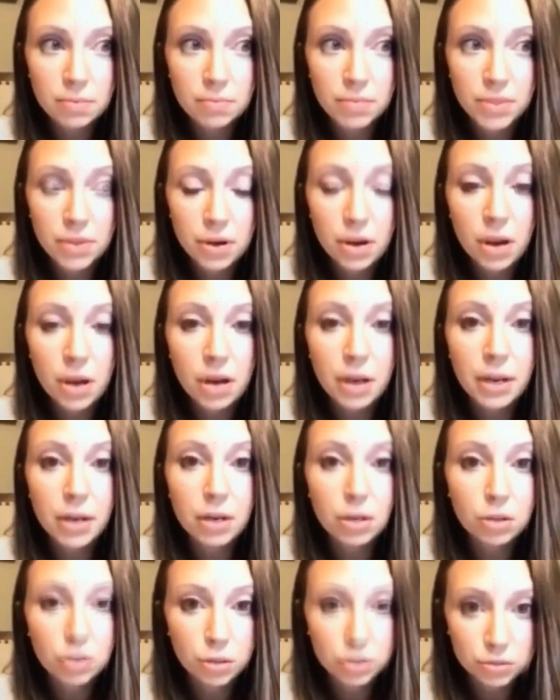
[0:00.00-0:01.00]
They're on a
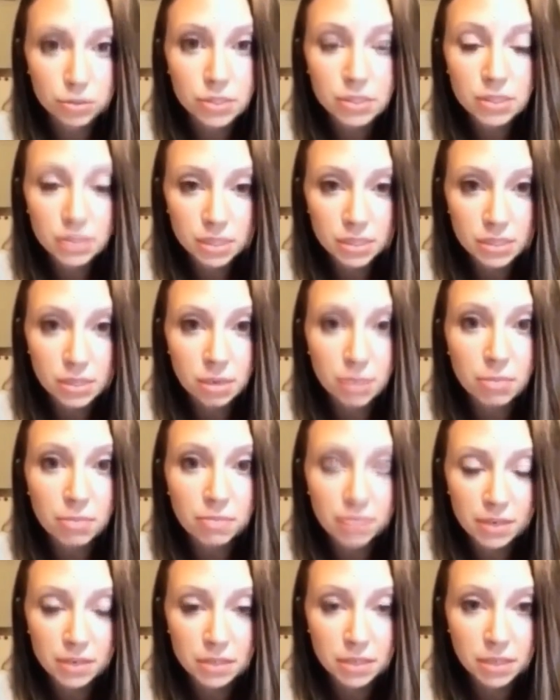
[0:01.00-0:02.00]
closed system, the
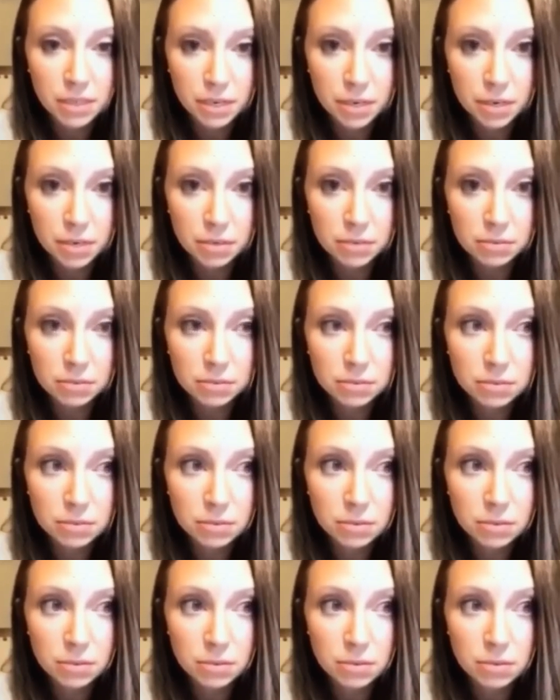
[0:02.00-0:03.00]
ventilator,
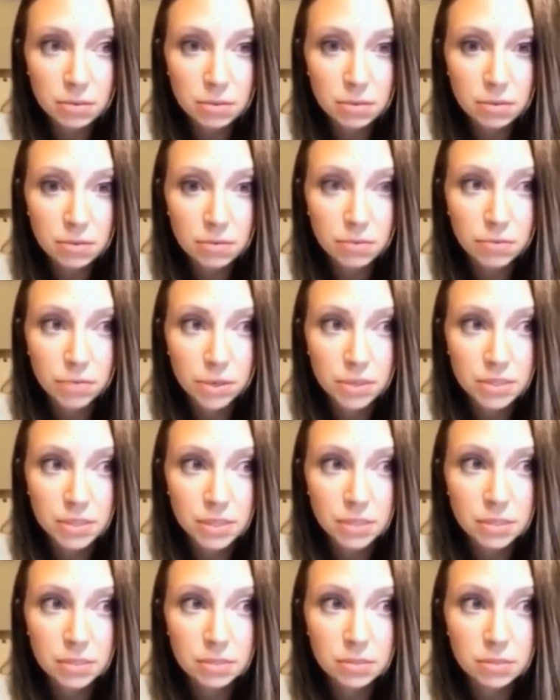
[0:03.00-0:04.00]

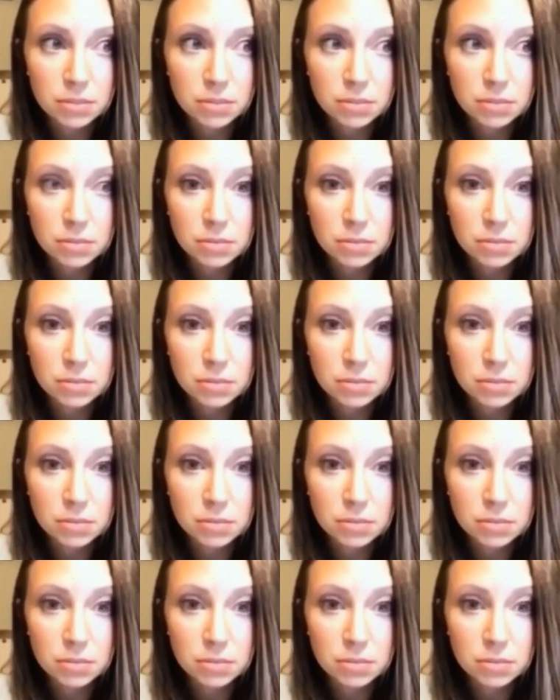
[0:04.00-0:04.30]
versus